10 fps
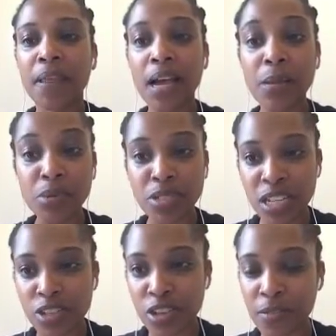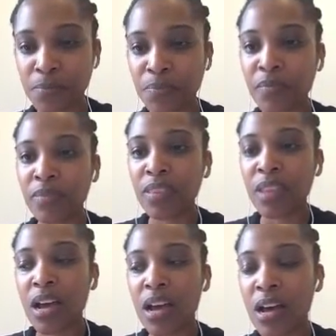hypotension.
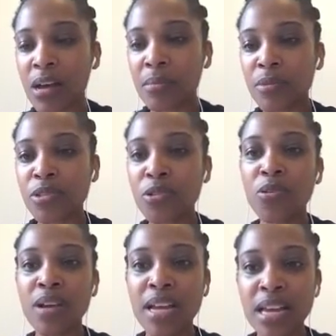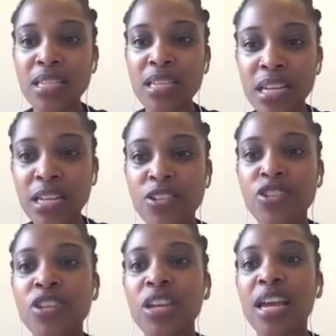So
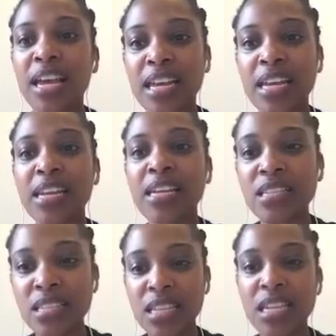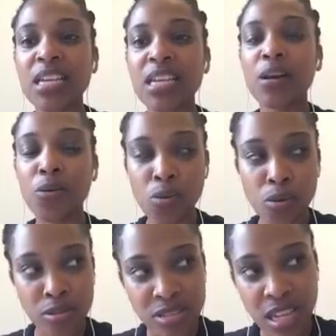SHNC, O,
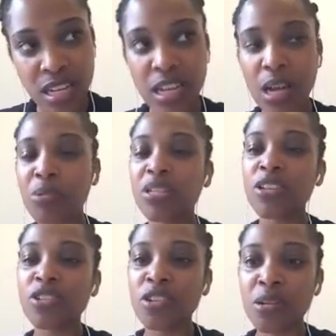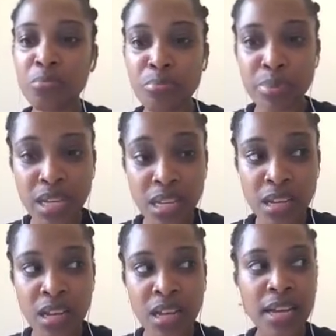orthostatic hypotension. P,
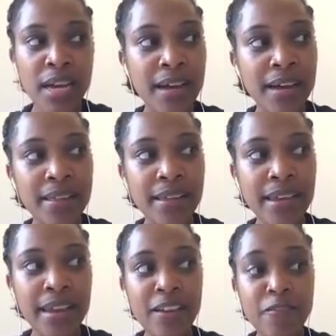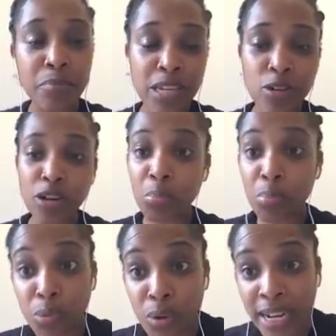they can have pedal
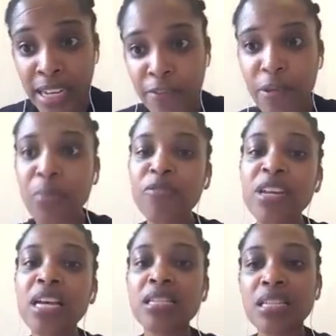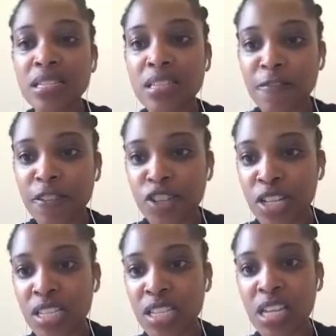pulling from venous
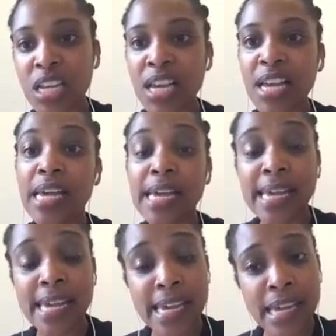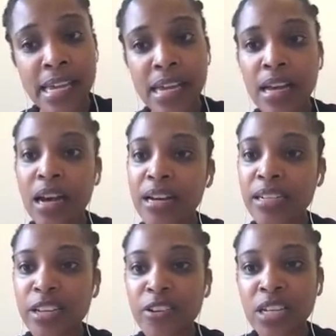insufficiency. A,
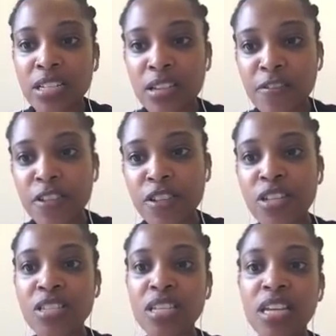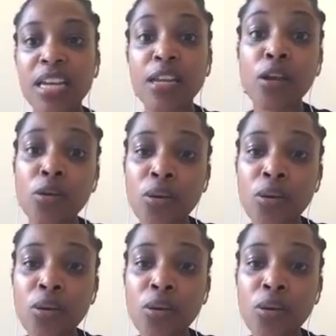arterial insufficiency, and